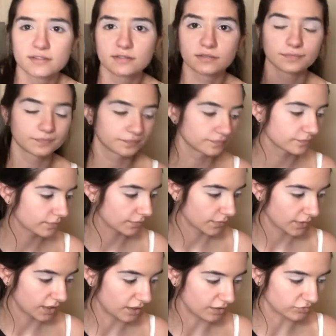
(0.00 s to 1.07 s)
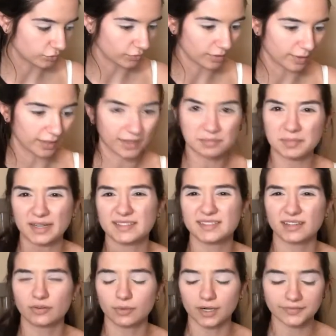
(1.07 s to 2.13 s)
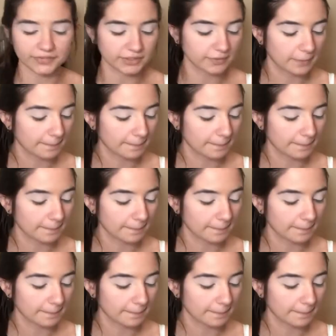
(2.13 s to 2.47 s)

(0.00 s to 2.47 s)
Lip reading: You don't have to worry about like mixing or whatever.